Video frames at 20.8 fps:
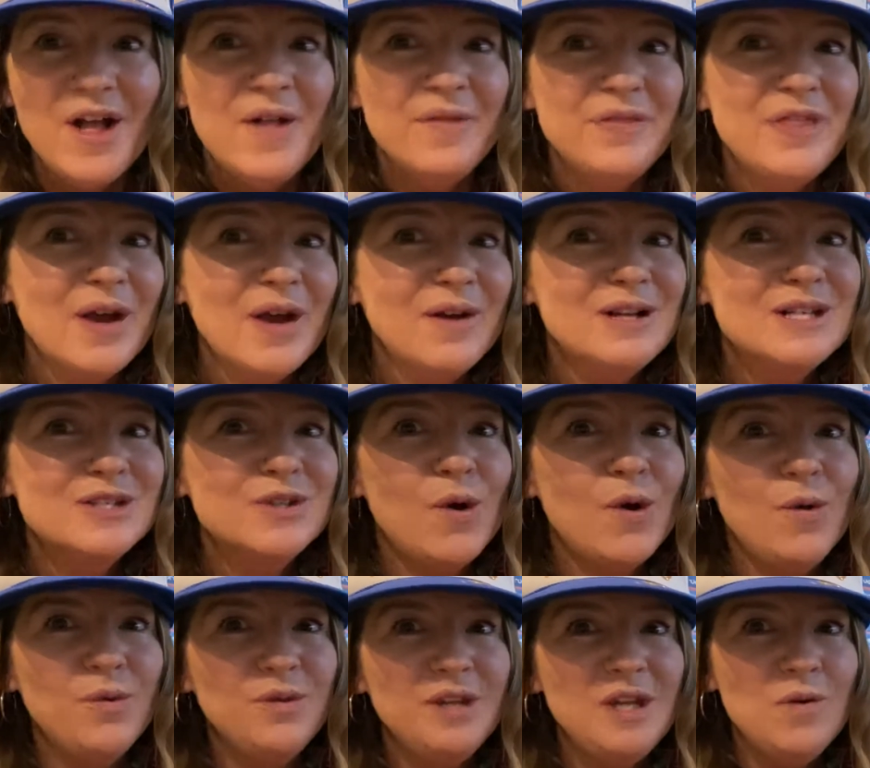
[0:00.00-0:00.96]
There is
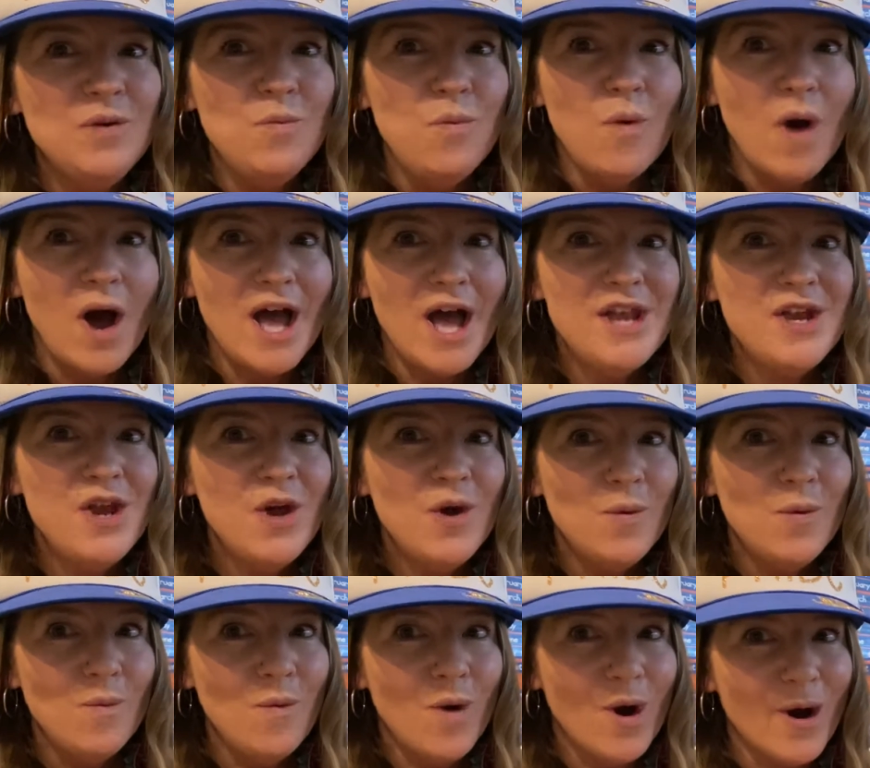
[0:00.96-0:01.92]
only one
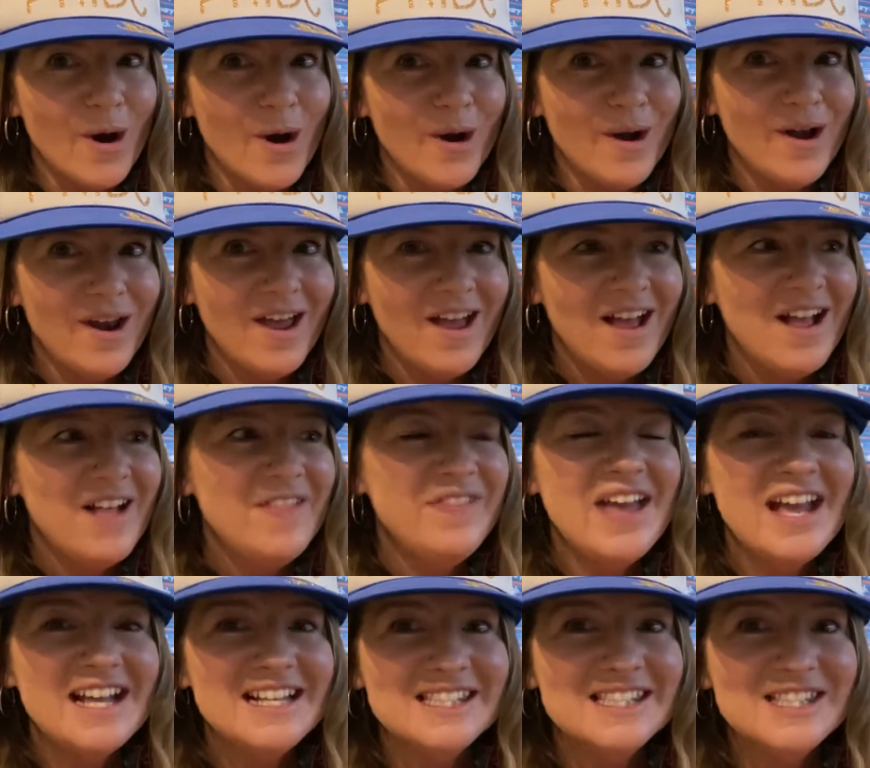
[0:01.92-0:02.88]
word
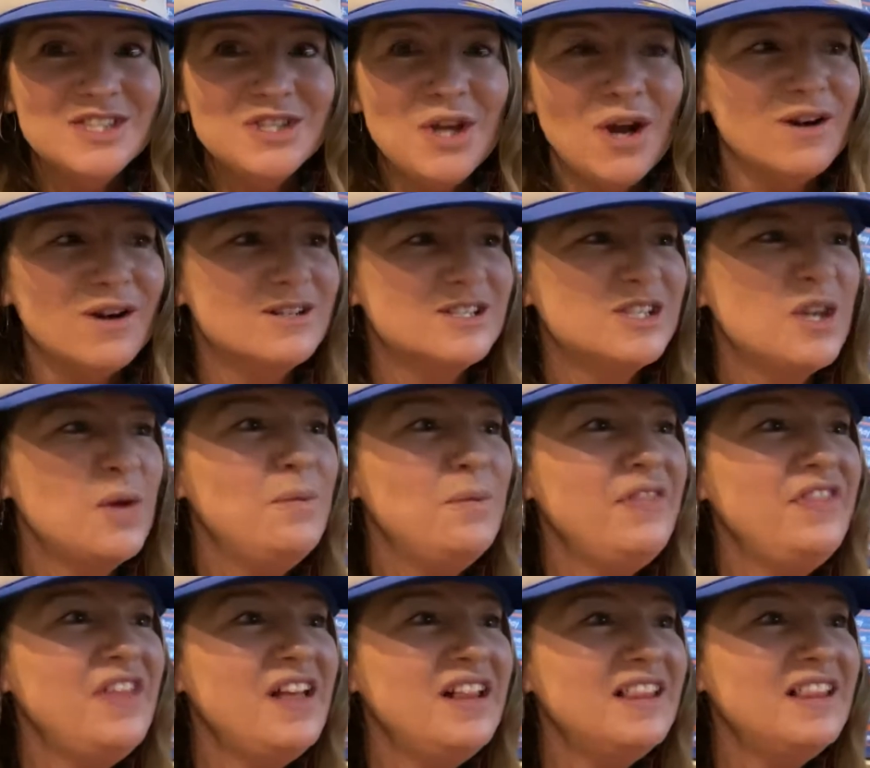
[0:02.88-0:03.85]
that starts
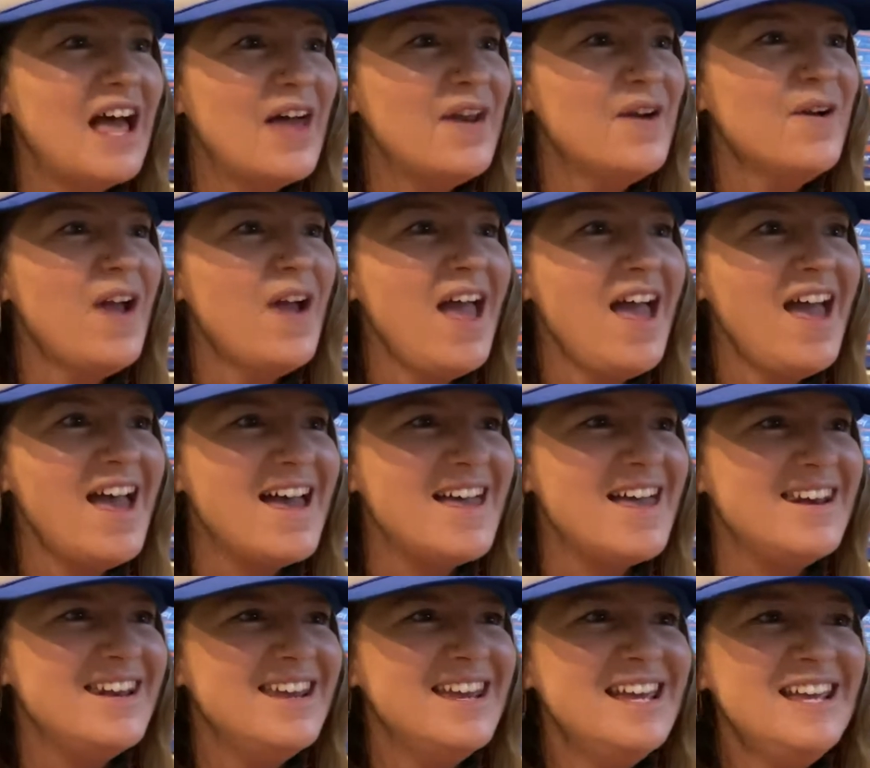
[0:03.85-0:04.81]
with the letter
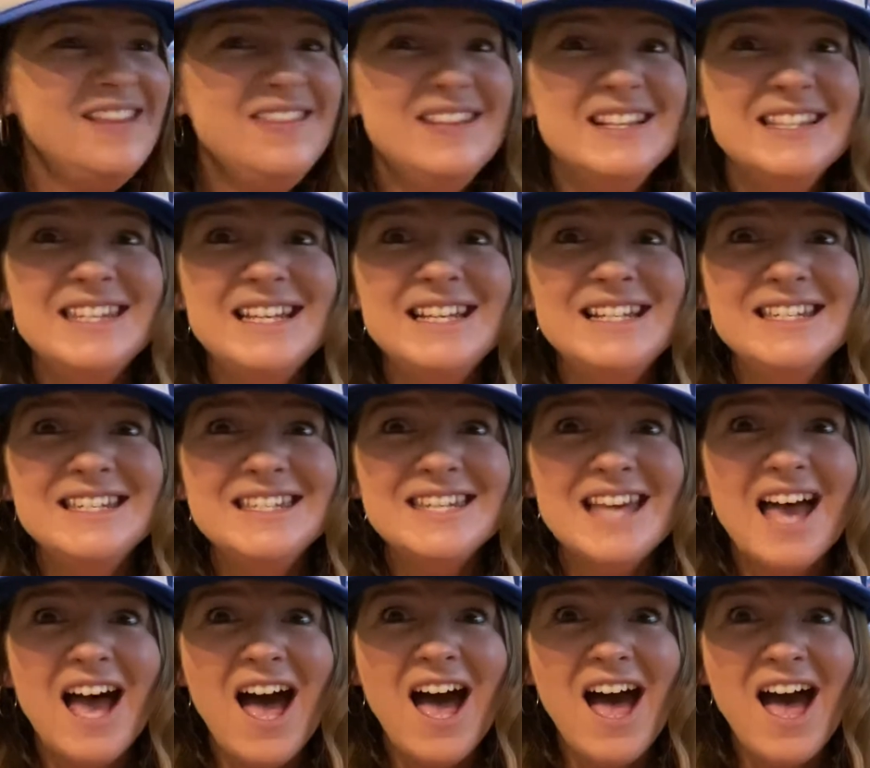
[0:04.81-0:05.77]
N in this
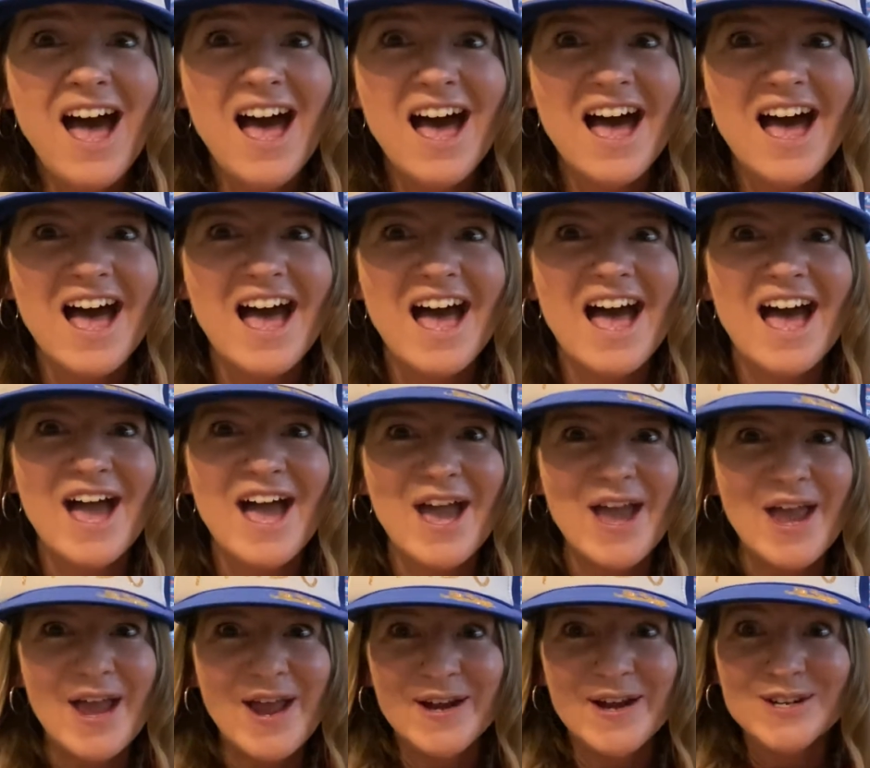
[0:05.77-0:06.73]

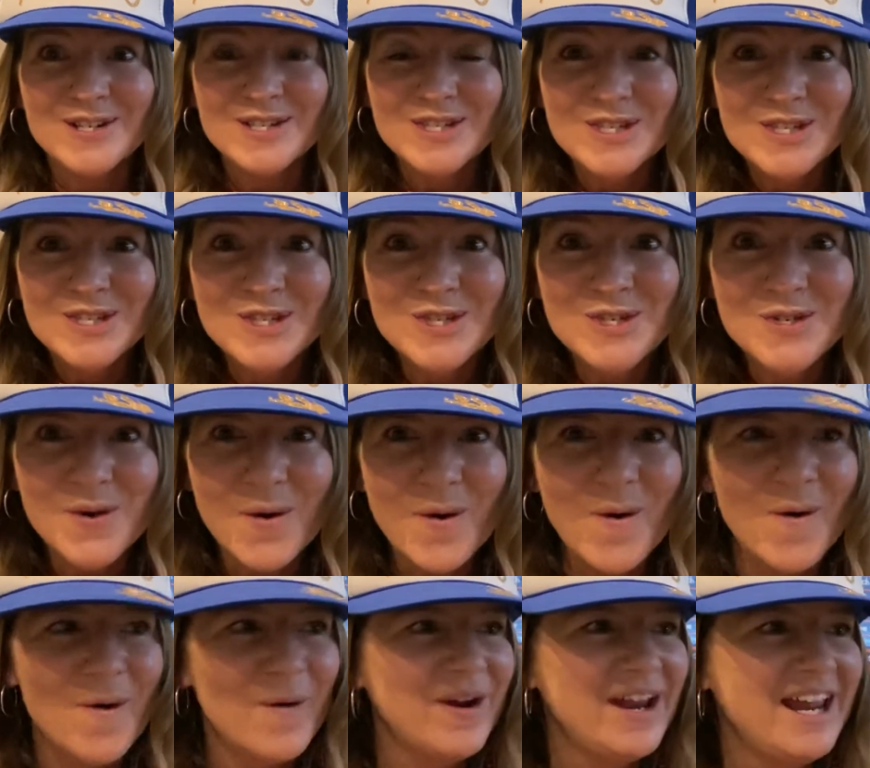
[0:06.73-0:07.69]
entire
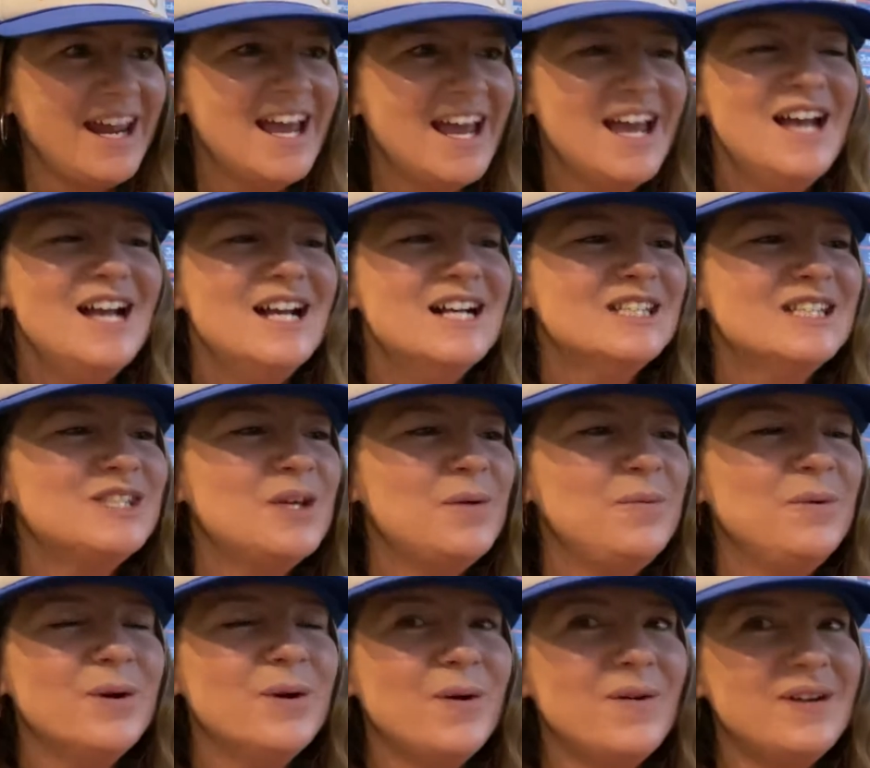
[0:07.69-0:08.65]
story. So
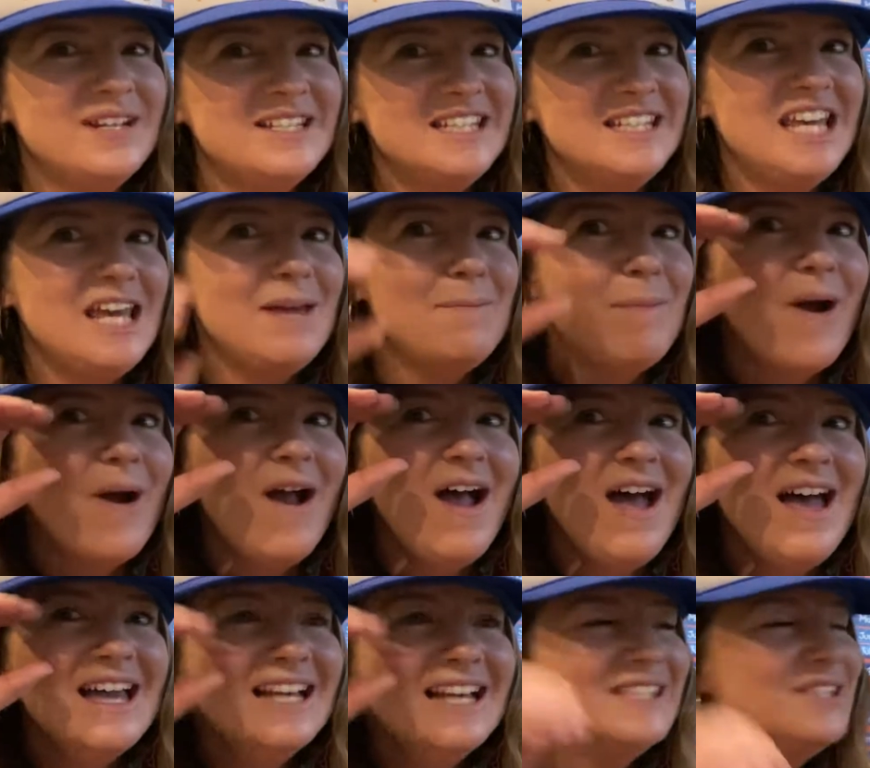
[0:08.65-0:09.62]
we're going to keep our
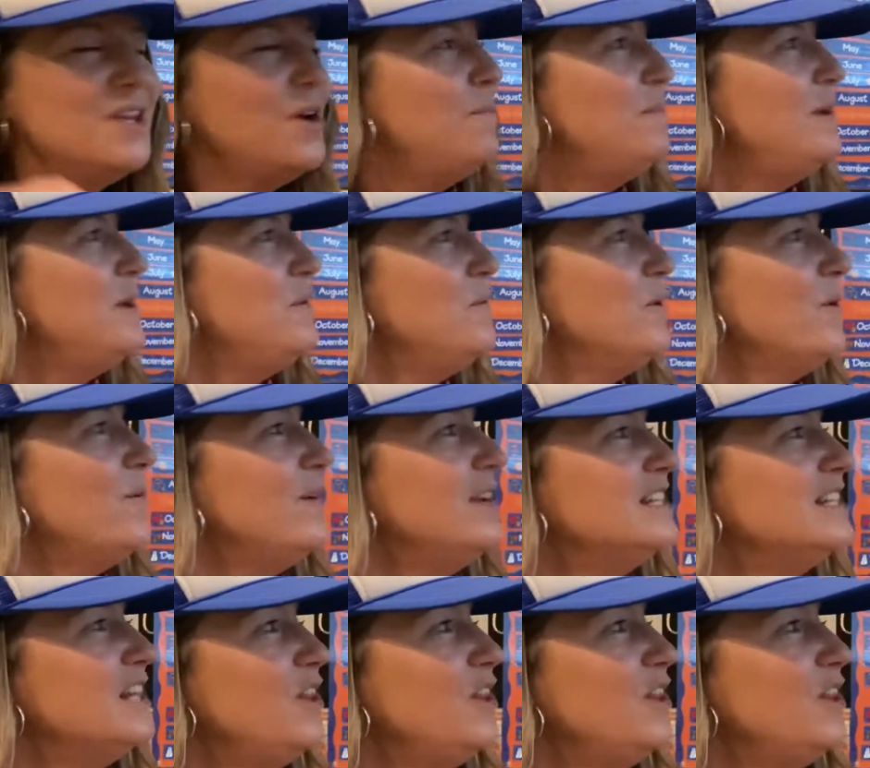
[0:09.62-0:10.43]
eyes open. We're going to